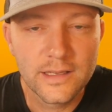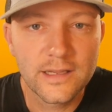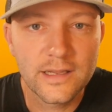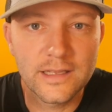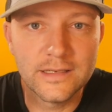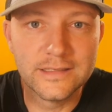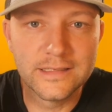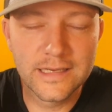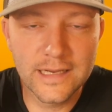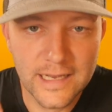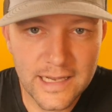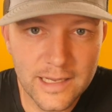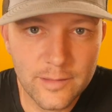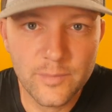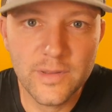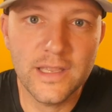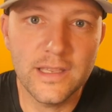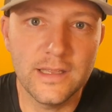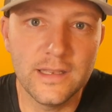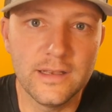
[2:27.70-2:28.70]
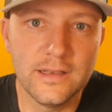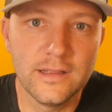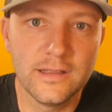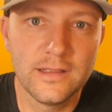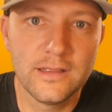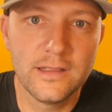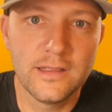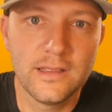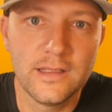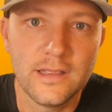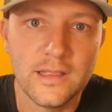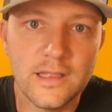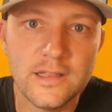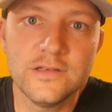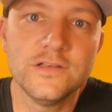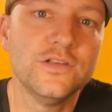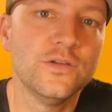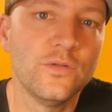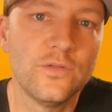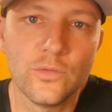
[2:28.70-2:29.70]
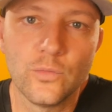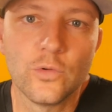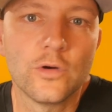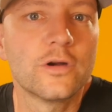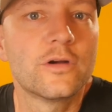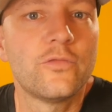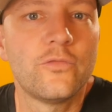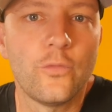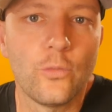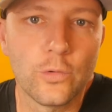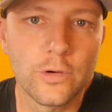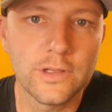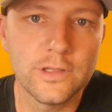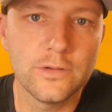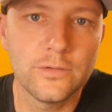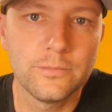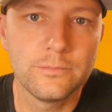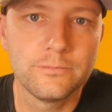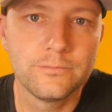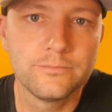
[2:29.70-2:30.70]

can come in and do the work for you.